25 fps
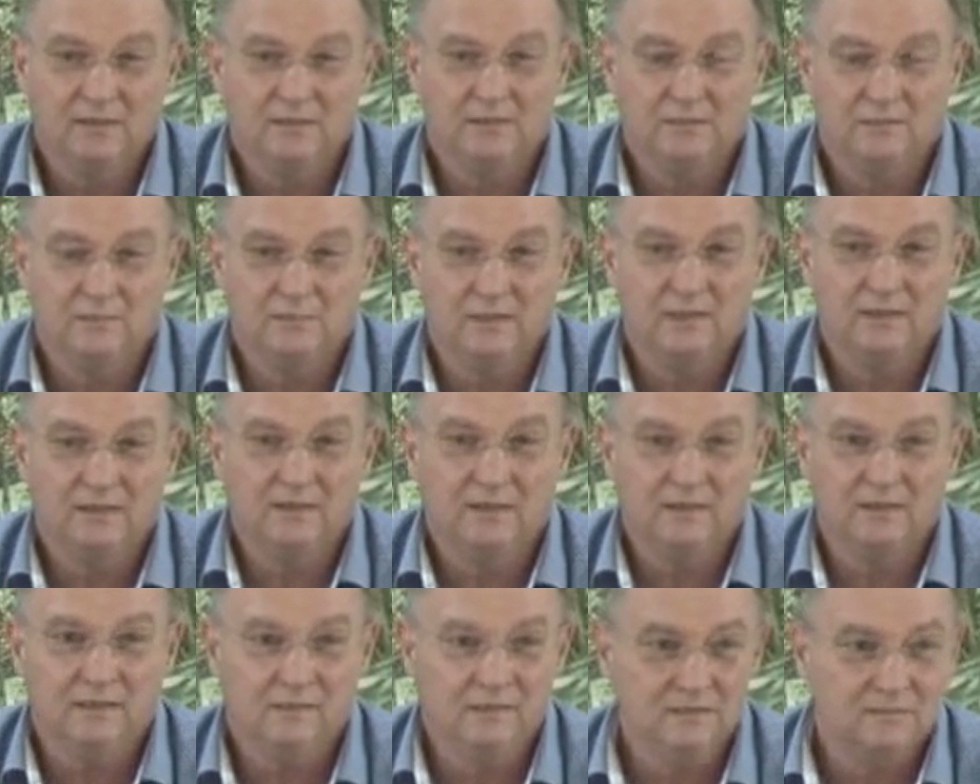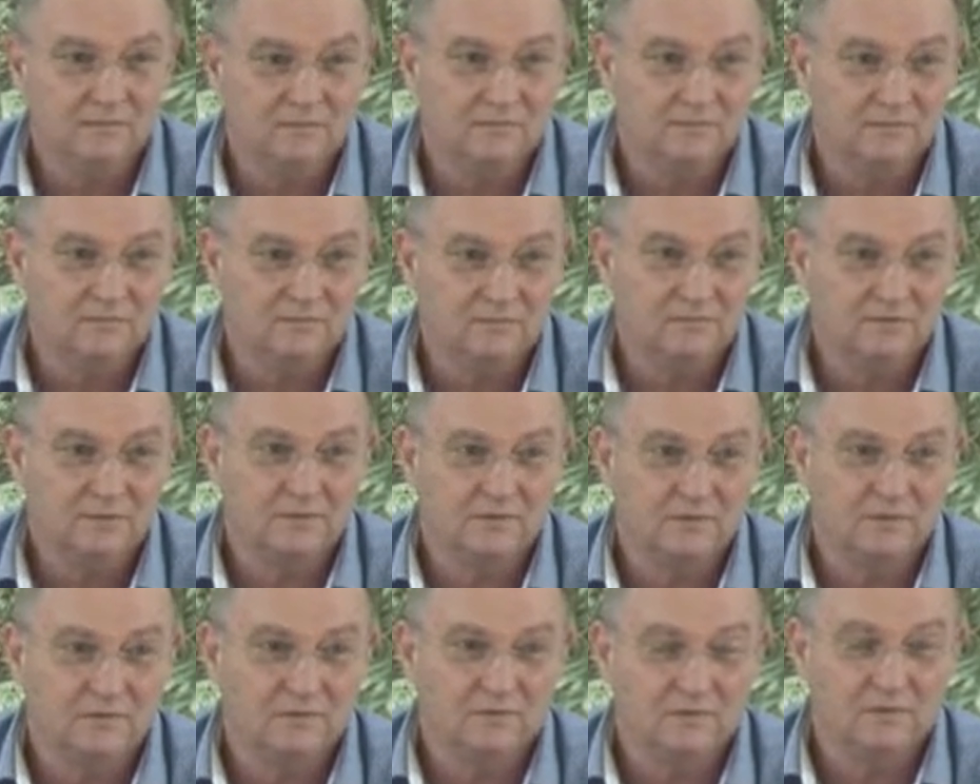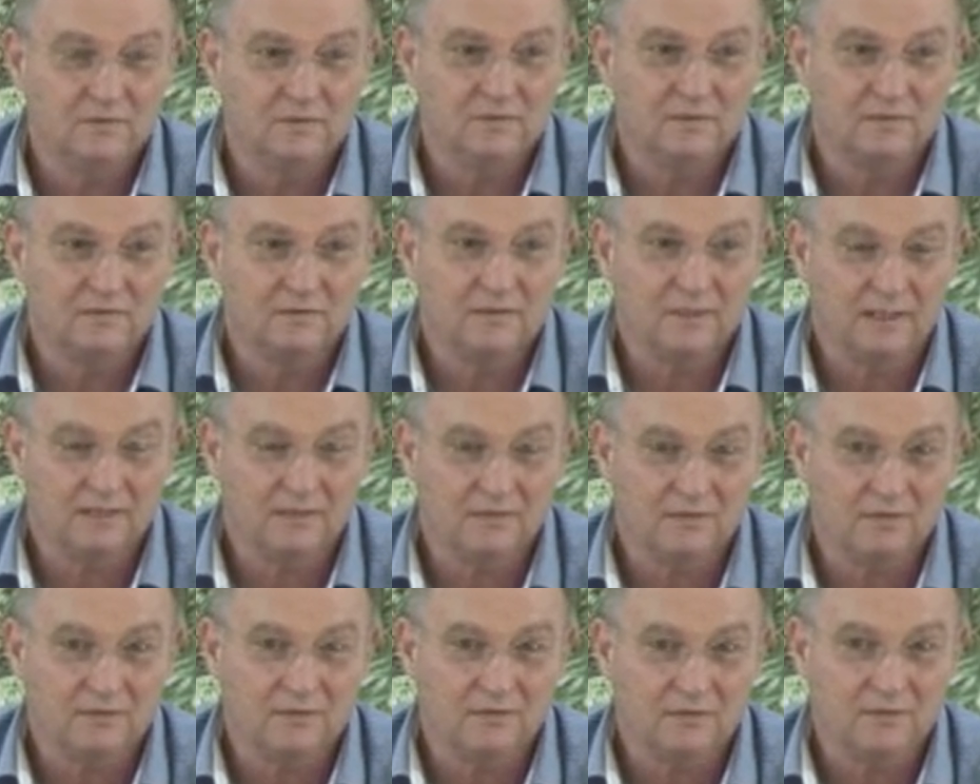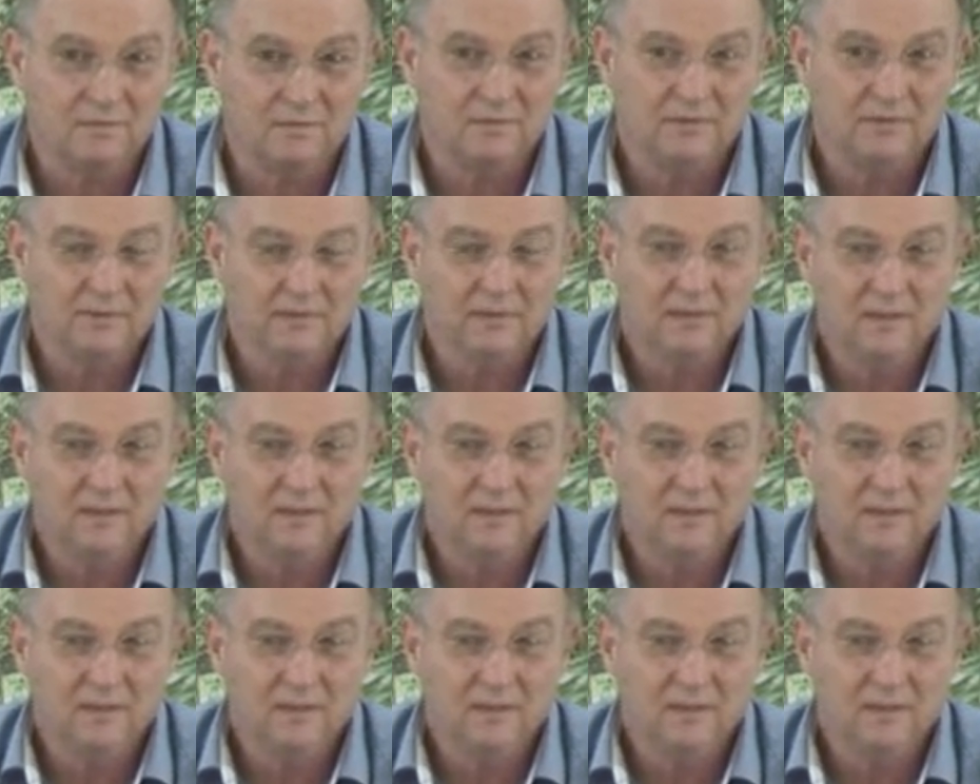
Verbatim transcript: to bring in indigo, which is a, a, cash crop,